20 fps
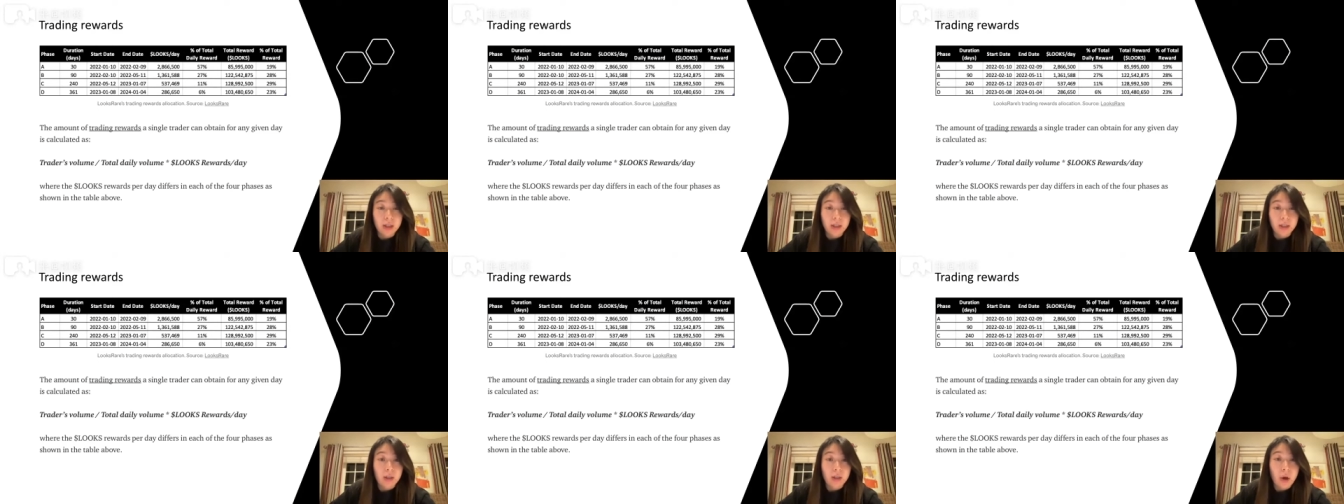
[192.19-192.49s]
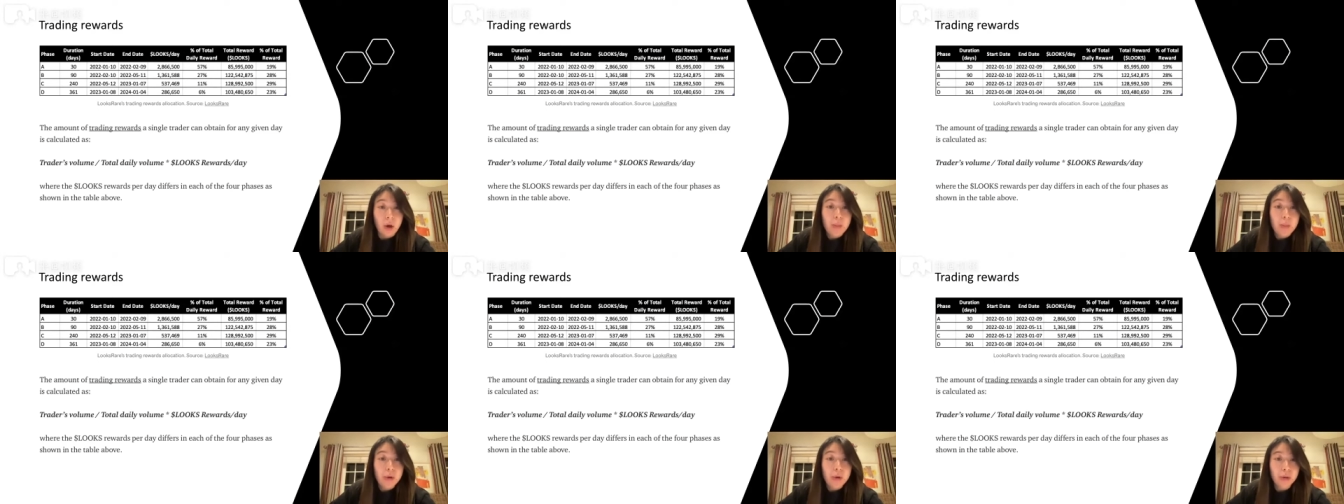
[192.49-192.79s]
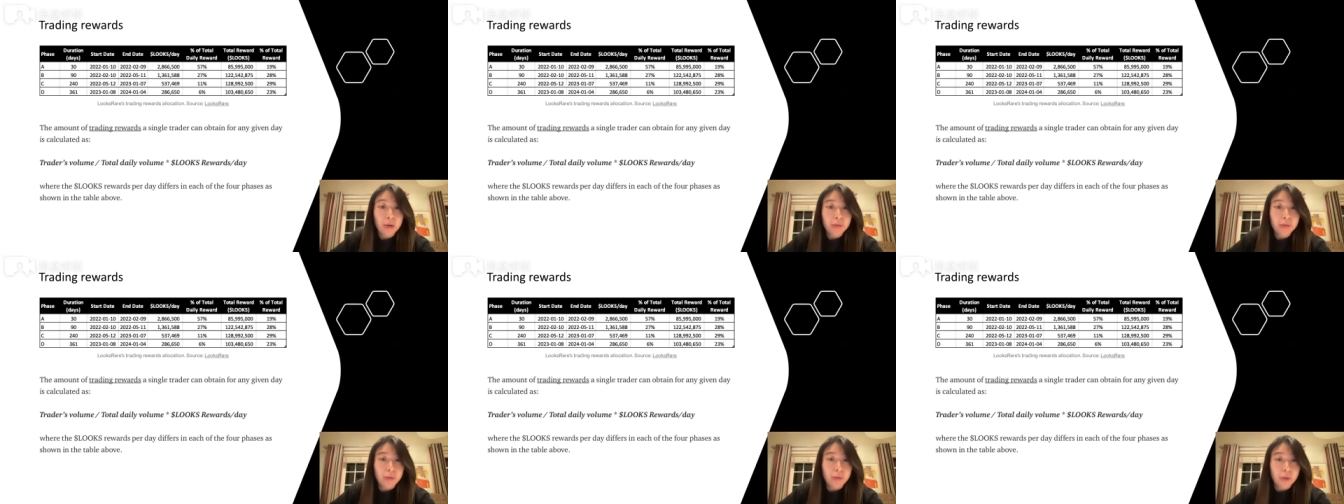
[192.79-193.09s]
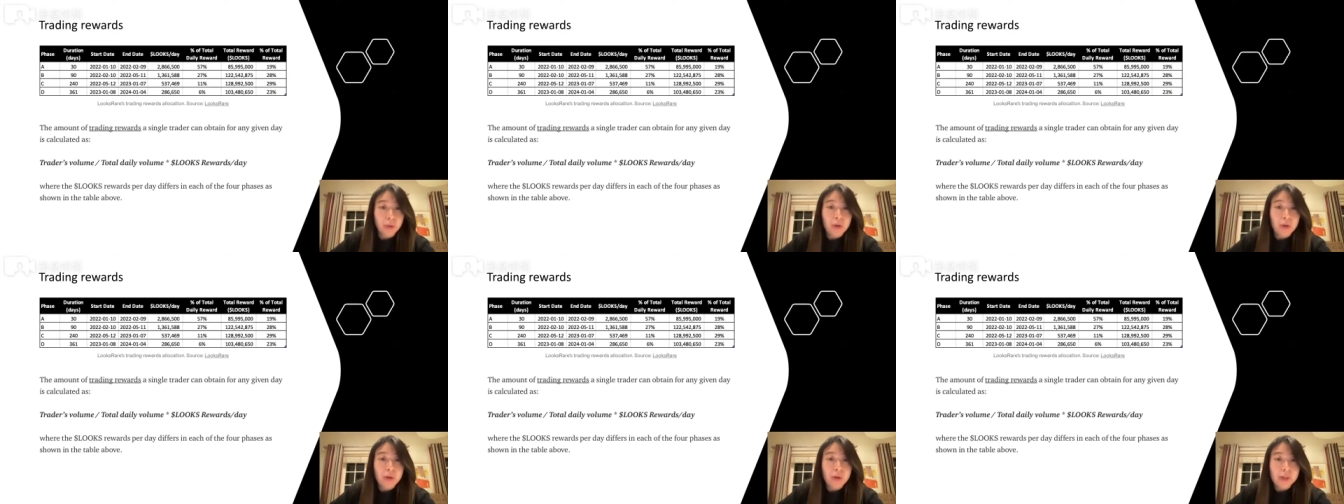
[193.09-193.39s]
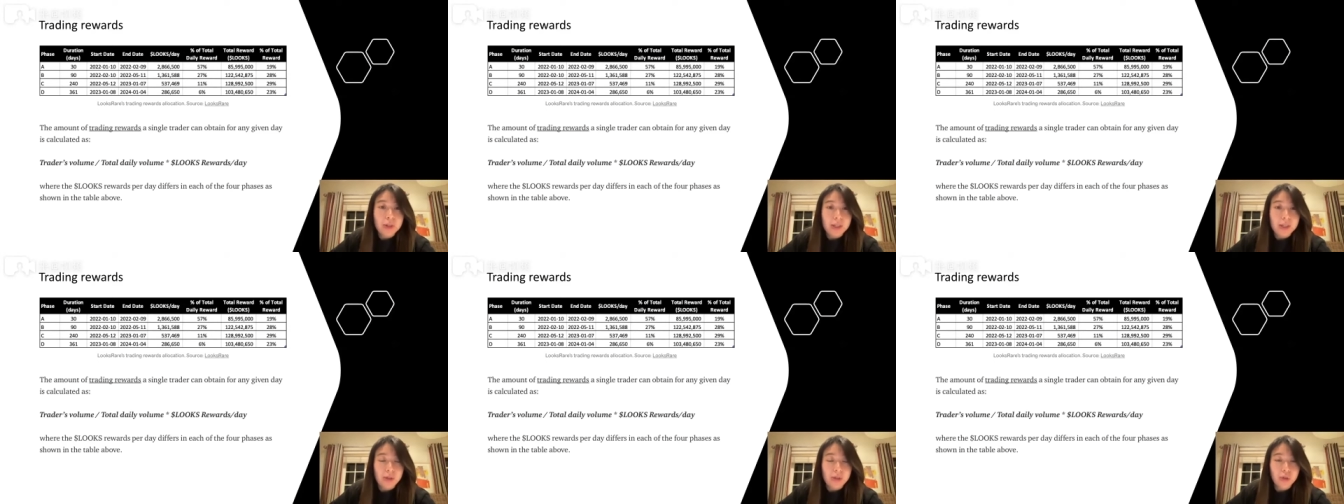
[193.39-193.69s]
number of
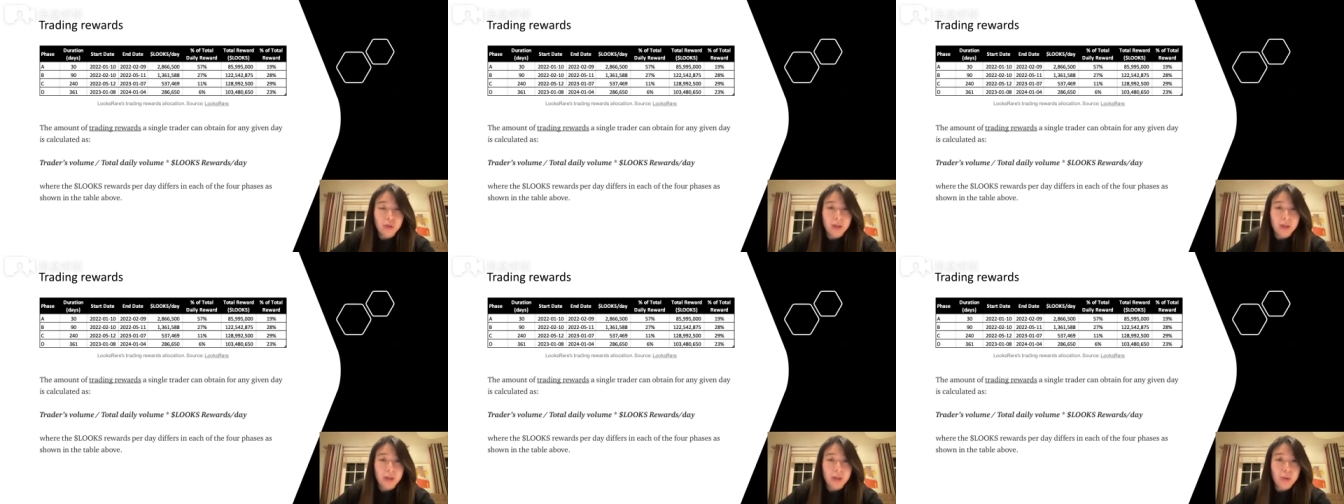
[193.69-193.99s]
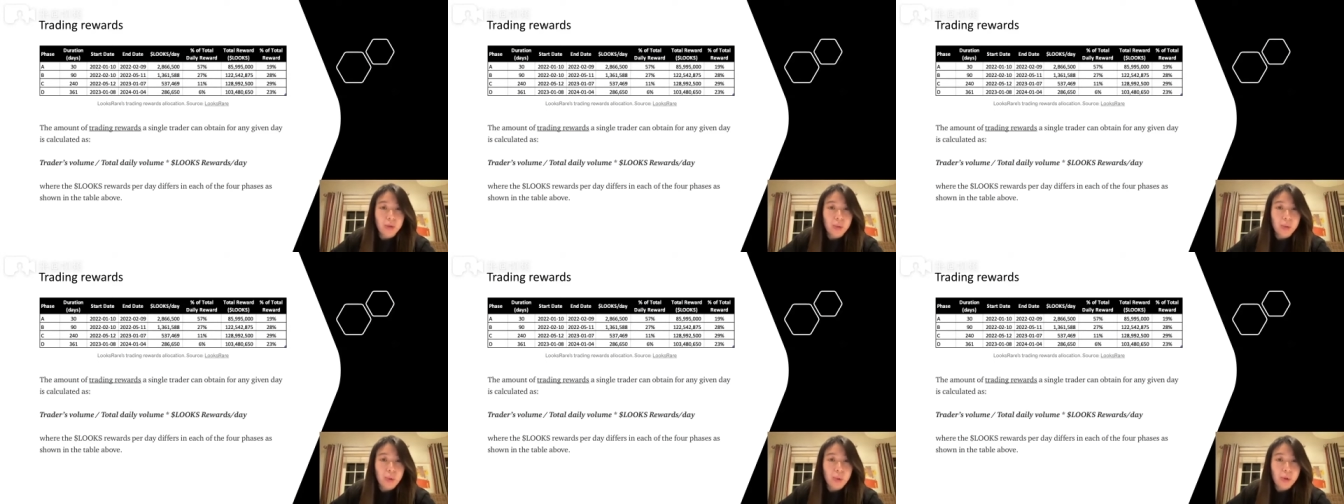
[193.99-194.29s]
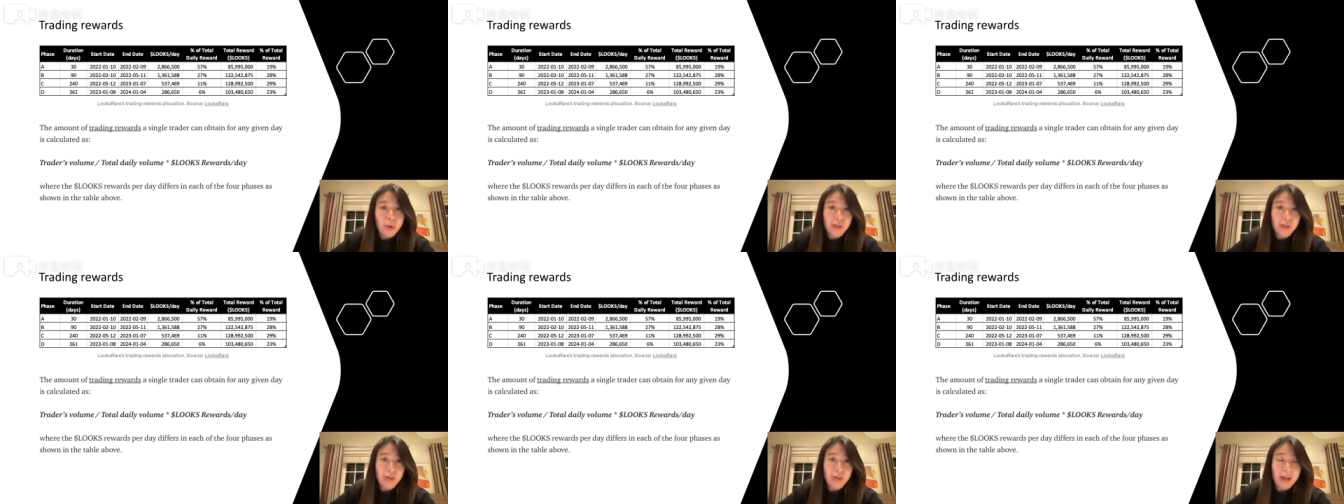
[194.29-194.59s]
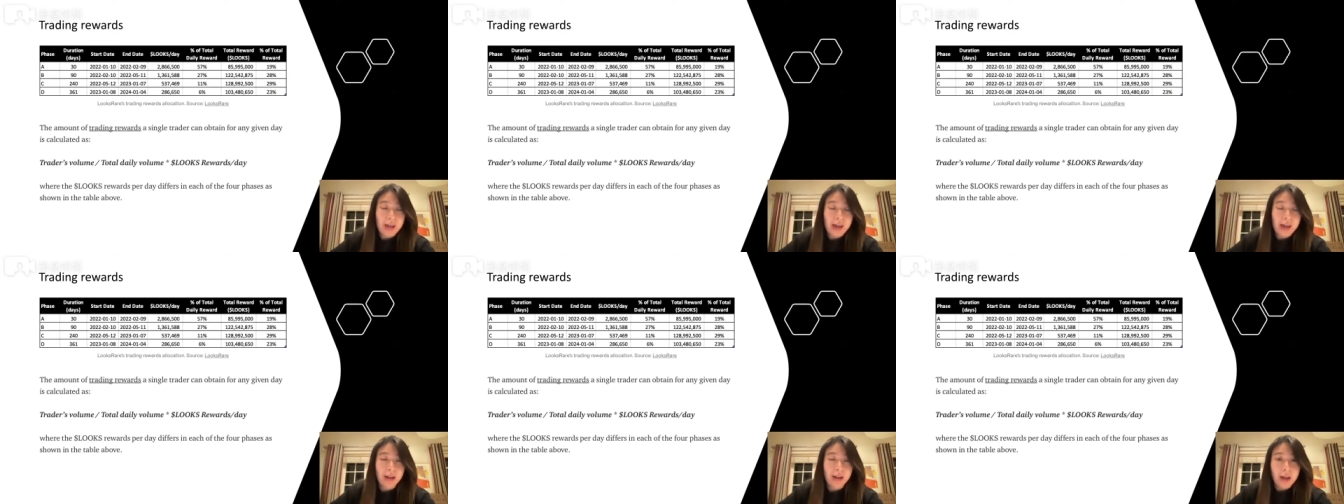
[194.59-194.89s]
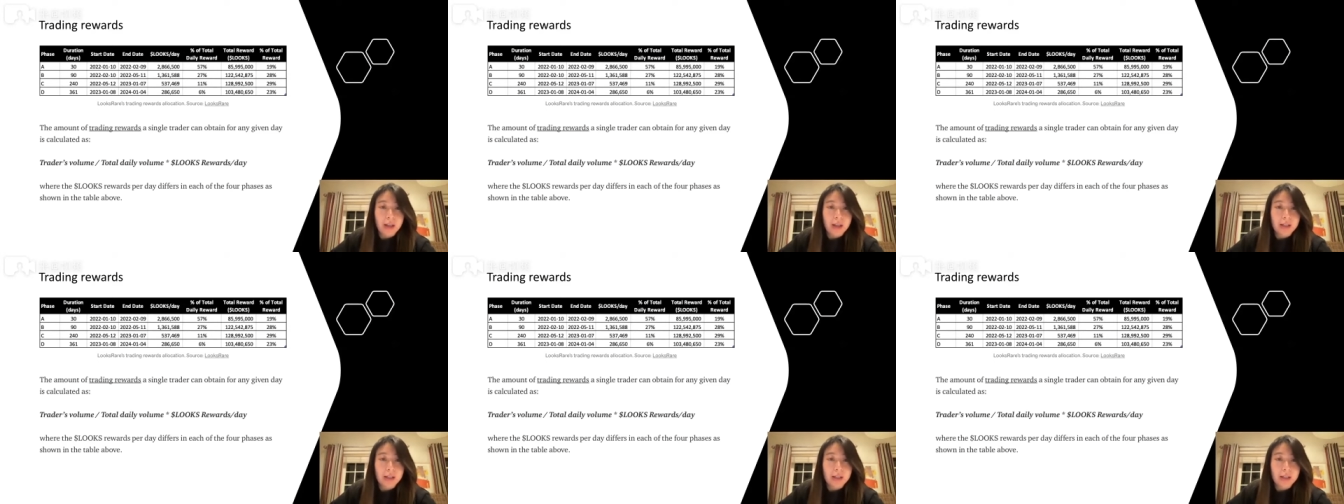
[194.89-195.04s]
looks as trading rewards you get